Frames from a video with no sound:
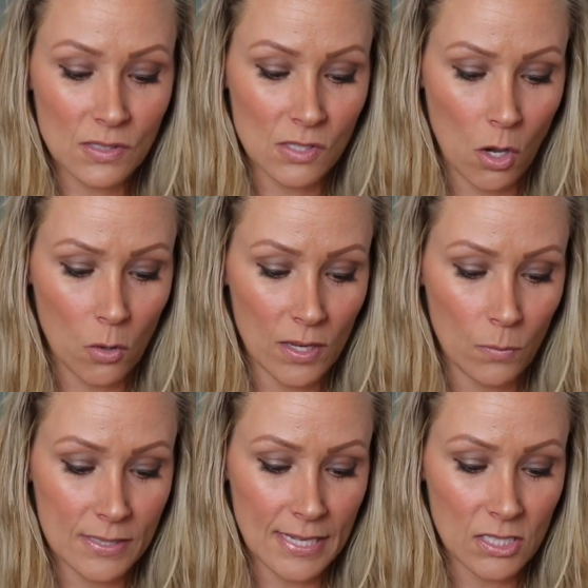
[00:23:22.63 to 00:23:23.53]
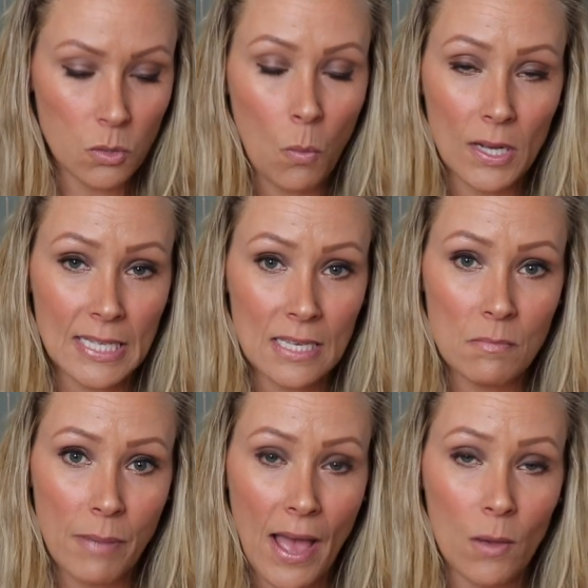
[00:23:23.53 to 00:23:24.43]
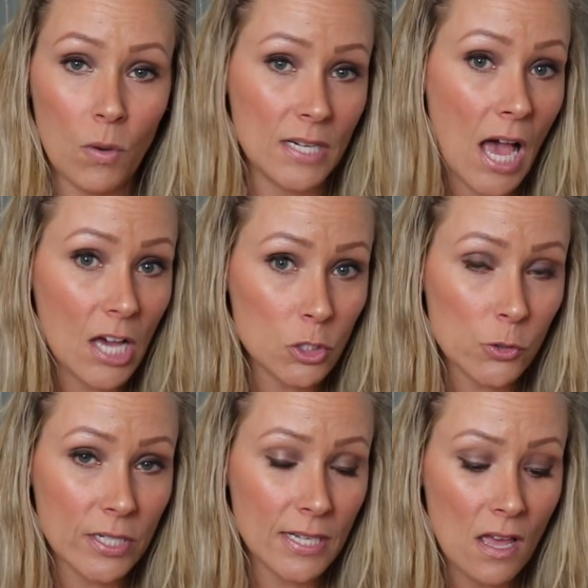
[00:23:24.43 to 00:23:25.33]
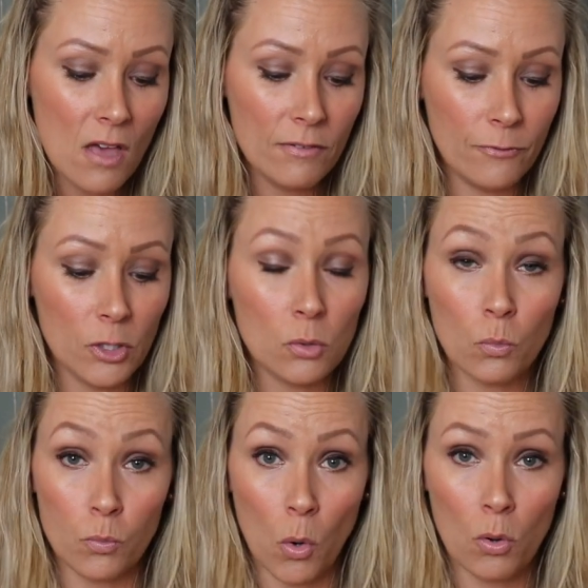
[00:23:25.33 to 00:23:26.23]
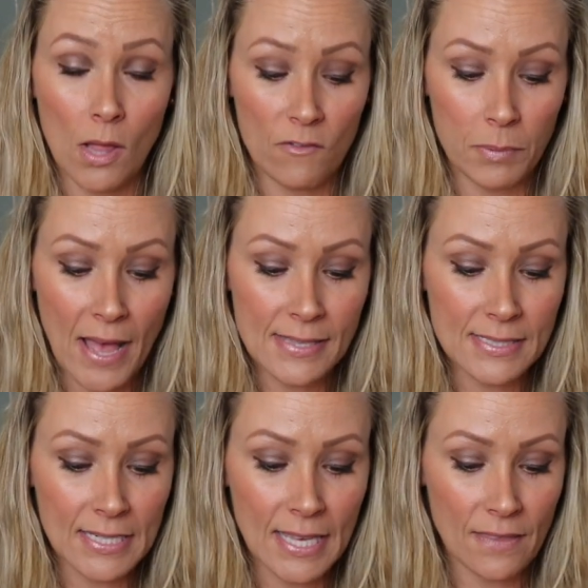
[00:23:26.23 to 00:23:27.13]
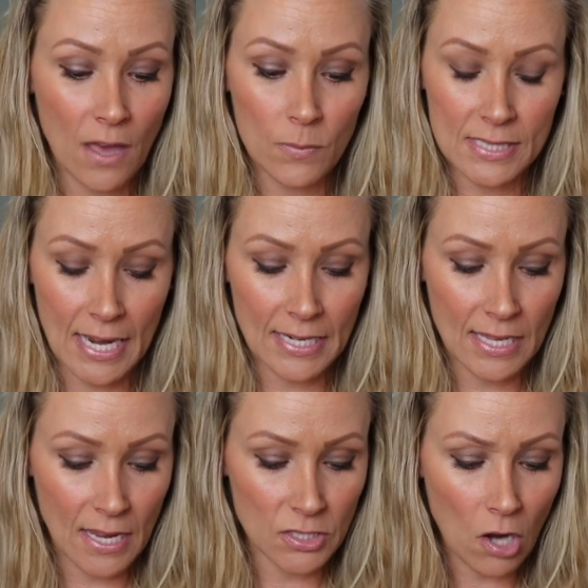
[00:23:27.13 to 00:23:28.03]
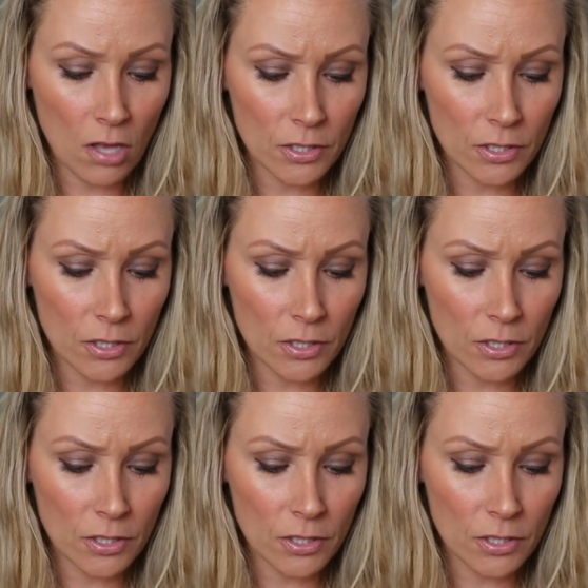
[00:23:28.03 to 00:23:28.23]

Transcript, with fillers: So it was a 20 by 100 foot roll of plastic and that was $88.